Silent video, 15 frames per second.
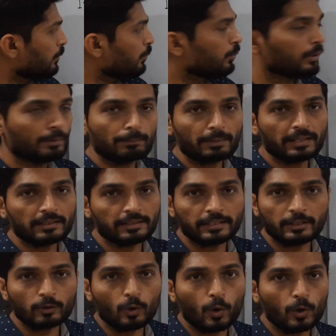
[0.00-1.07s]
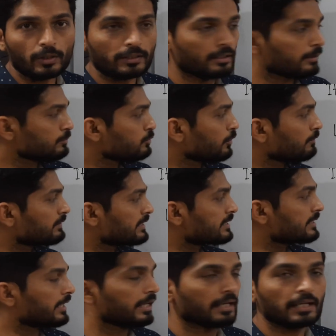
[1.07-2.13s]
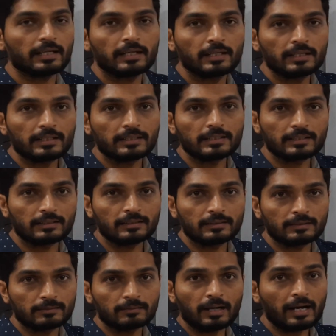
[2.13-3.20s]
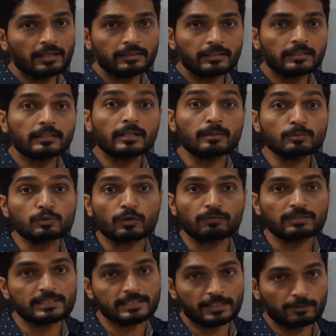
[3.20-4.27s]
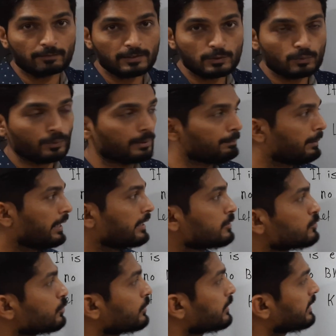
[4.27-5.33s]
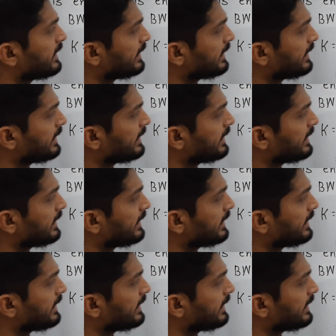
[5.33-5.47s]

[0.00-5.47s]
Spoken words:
1 by n. Getting? All terms of this K are the terms of a sequence 1 by n. So